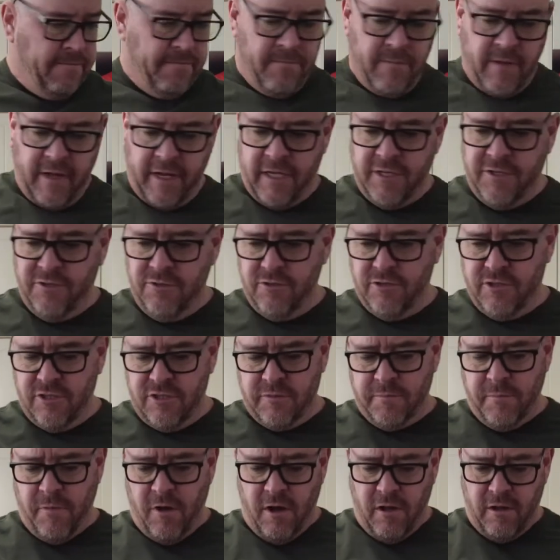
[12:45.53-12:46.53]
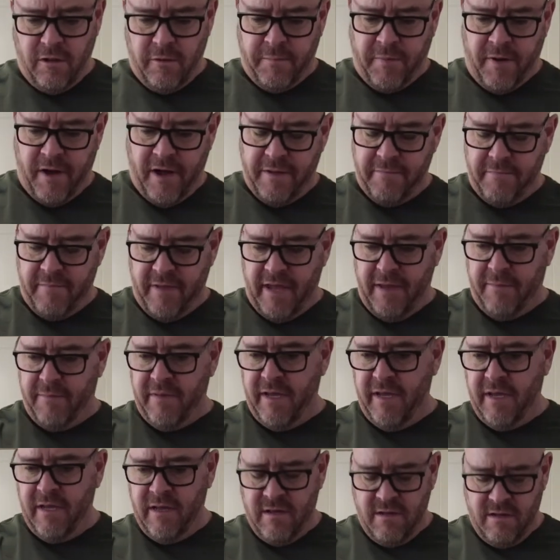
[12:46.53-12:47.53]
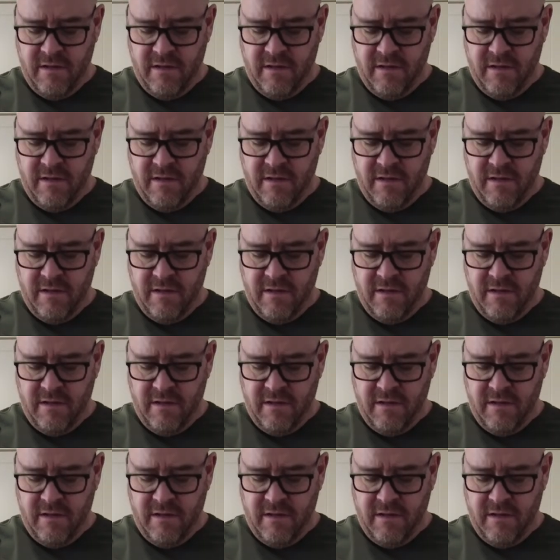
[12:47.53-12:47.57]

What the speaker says: I could use a smaller pot maybe.